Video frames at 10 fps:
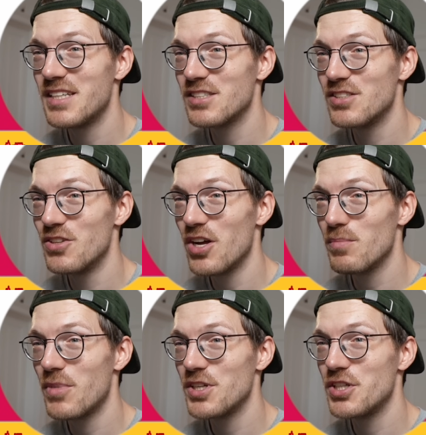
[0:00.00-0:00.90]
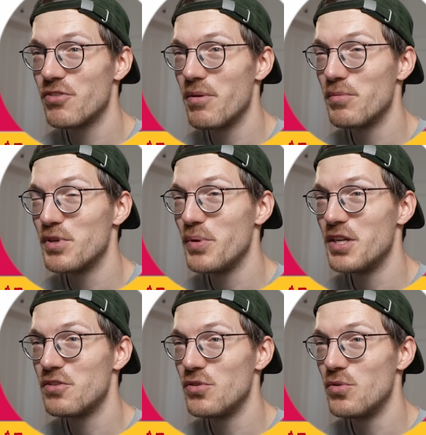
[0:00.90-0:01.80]
There's not much agreement between
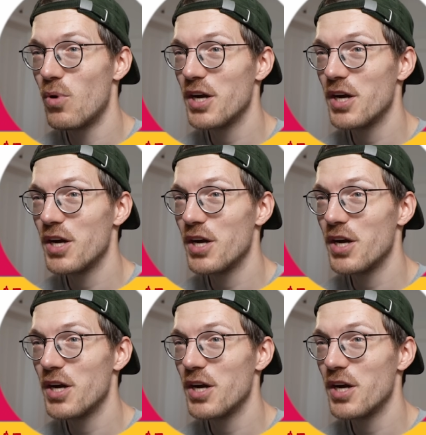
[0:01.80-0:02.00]
the two